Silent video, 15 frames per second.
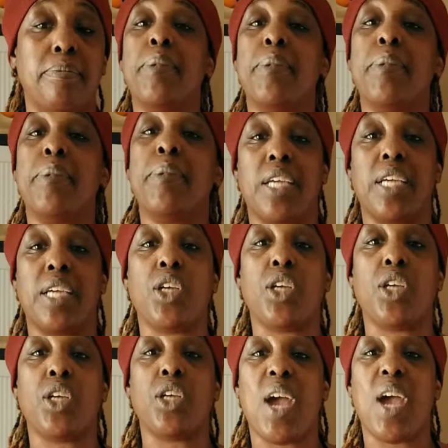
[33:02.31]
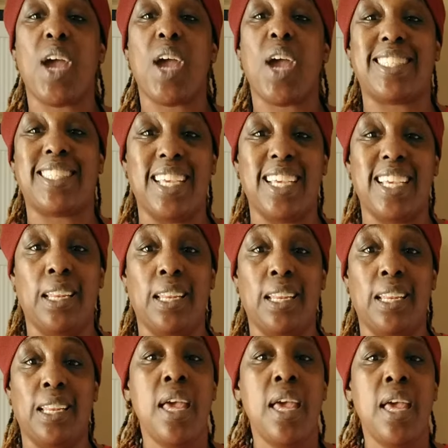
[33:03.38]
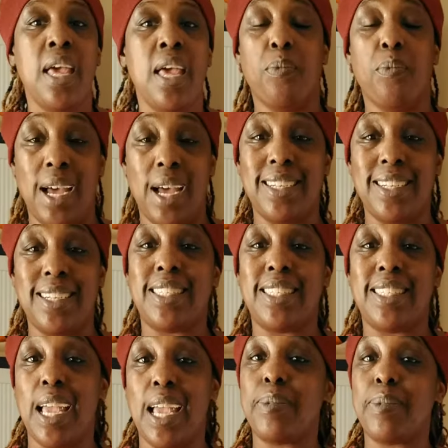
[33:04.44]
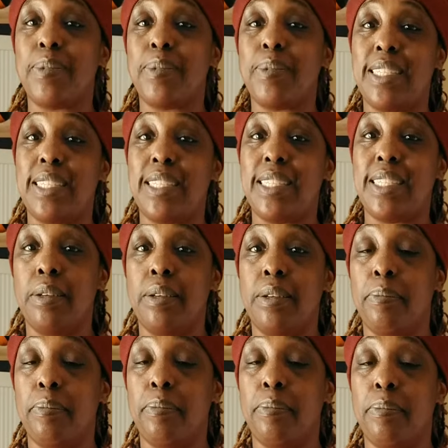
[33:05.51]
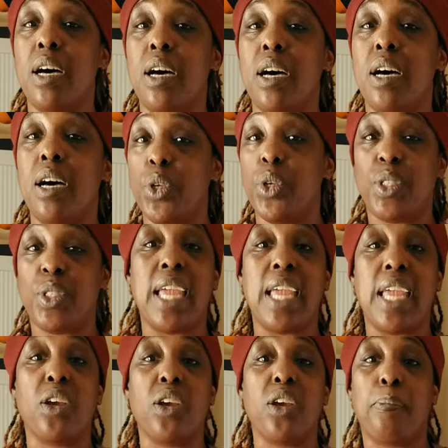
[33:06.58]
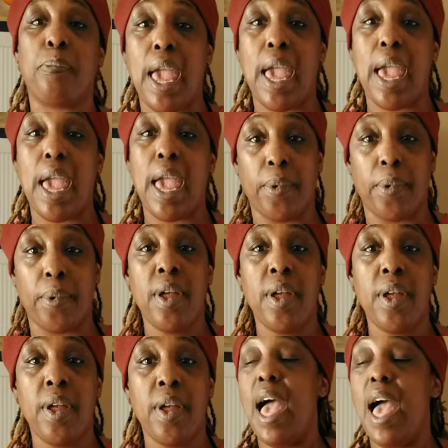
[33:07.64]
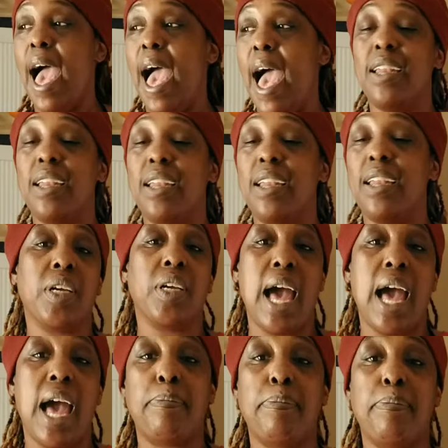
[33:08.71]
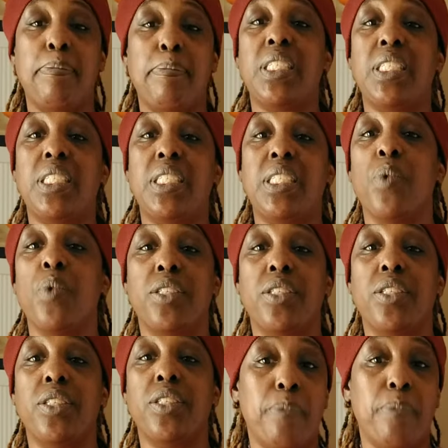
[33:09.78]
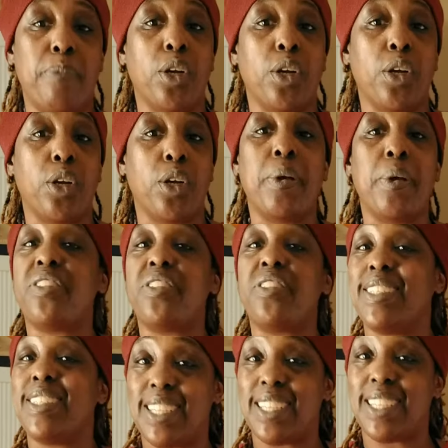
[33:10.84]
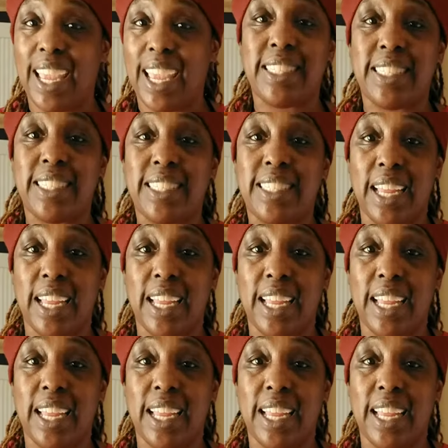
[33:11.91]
I showed you how to seal them, and one of the steps in sealing them was when you take your paper out of the copy machine, once you've made your picture, is to heat set it,